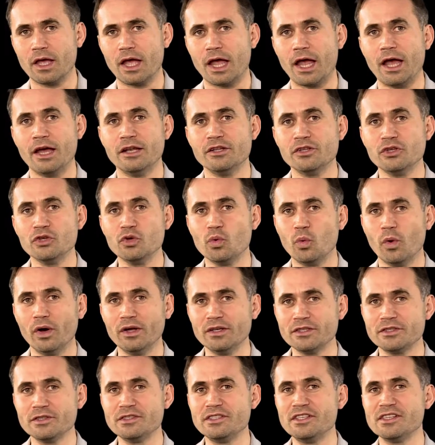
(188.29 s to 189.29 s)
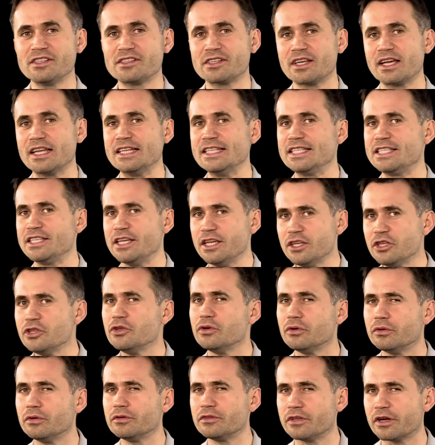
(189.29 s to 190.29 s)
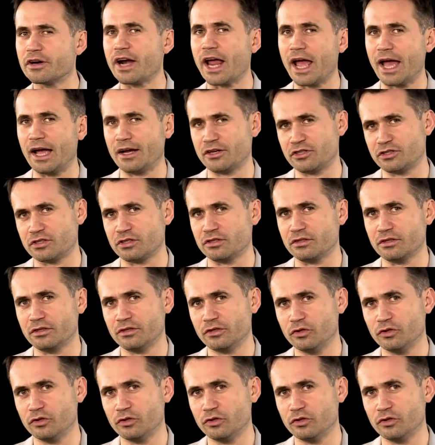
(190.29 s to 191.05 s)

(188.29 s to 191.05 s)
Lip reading: and you want to discontinue their action.